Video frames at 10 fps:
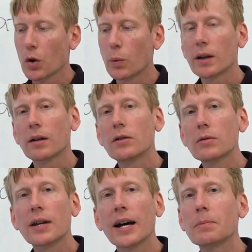We can
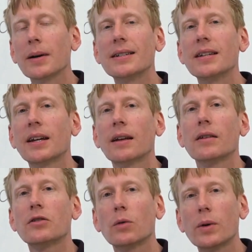do that by taking
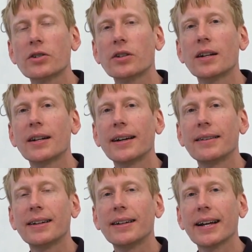the tuition in
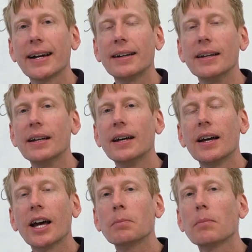1990
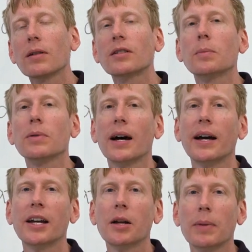and
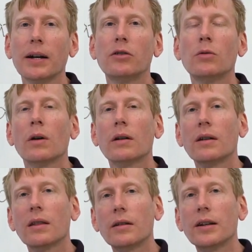multiplying it by
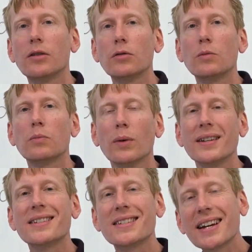
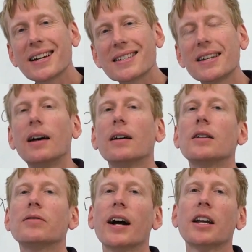232.6
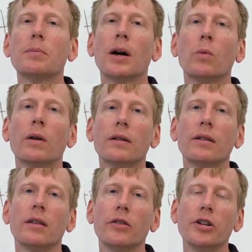divided by
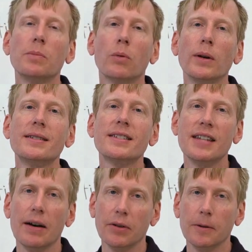
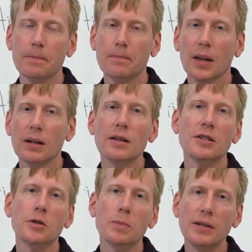130.7,
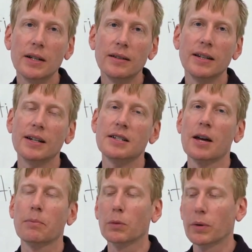just as we did in the
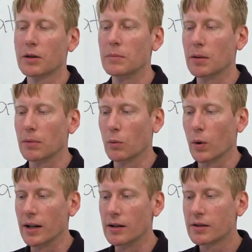example with the minimum
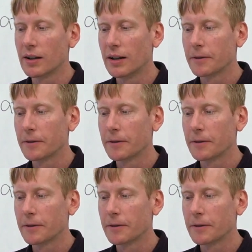wage.